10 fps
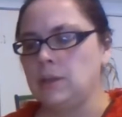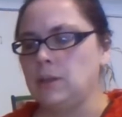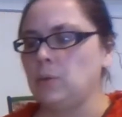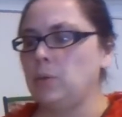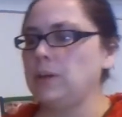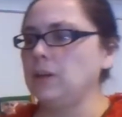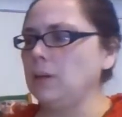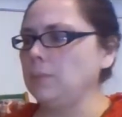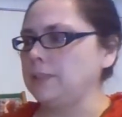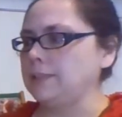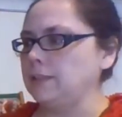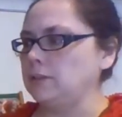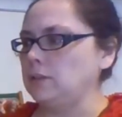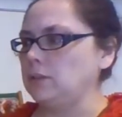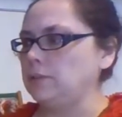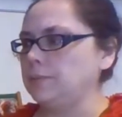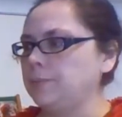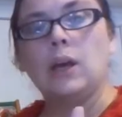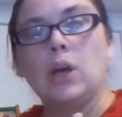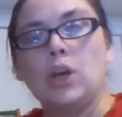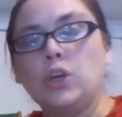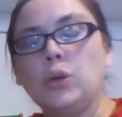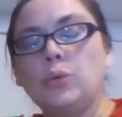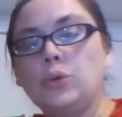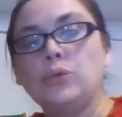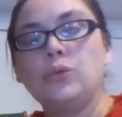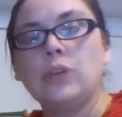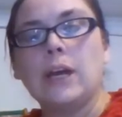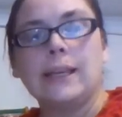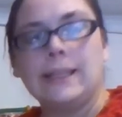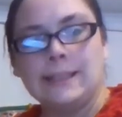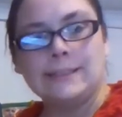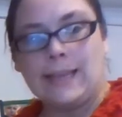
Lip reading: what your compass tells you. You do not eat this